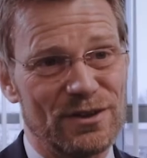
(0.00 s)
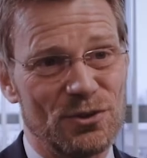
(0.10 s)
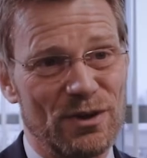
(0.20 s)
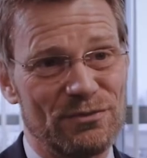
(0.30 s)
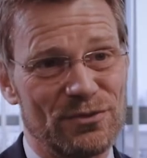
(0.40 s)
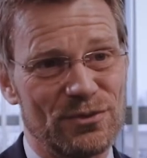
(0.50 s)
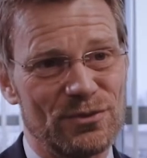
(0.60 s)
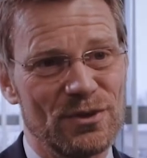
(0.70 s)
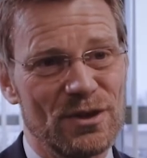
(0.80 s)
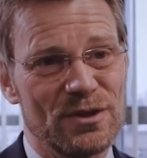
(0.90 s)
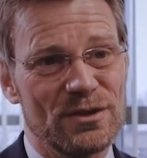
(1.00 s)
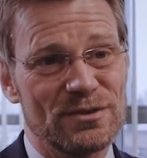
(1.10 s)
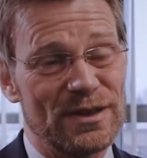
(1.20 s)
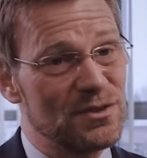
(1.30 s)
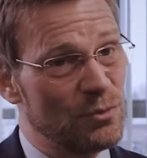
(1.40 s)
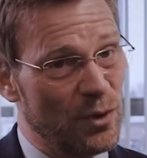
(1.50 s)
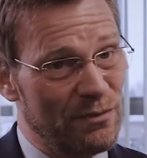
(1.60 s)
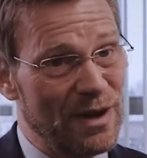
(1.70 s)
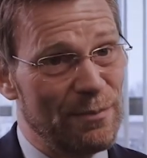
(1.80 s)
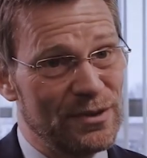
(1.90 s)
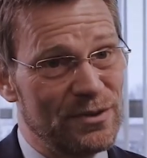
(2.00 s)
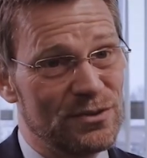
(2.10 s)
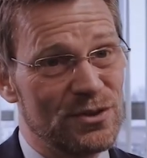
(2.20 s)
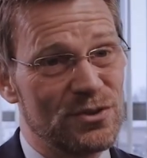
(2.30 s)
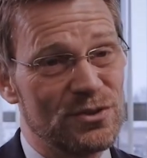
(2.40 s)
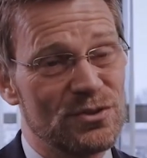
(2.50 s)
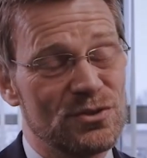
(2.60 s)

You have to take some quite rapid decisions.